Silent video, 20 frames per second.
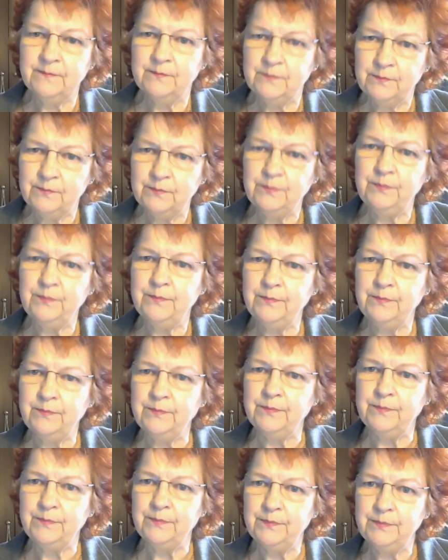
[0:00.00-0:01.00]

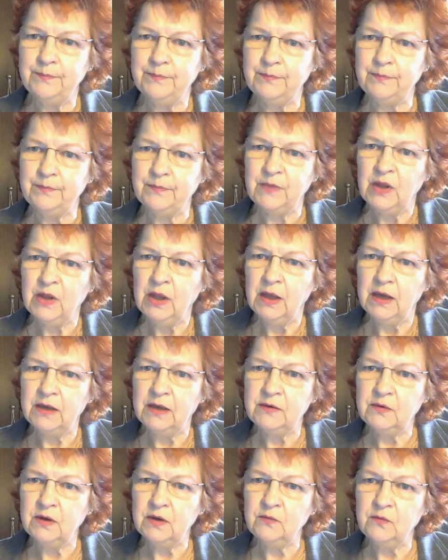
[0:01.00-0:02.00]
Mm-hmm. Mm.
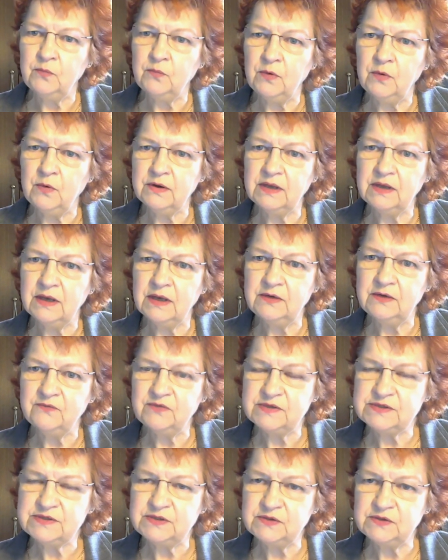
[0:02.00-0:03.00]
And what kind
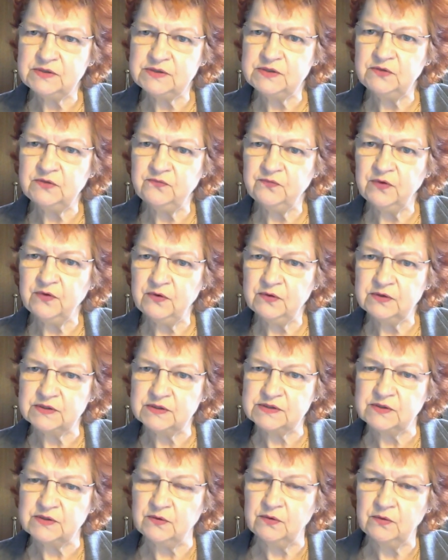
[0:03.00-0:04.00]
of issues do you
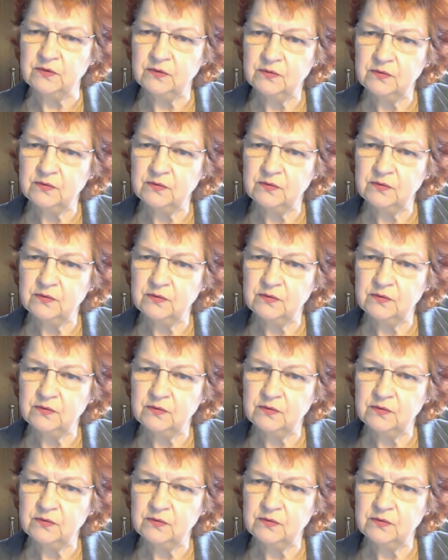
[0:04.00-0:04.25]
focus on?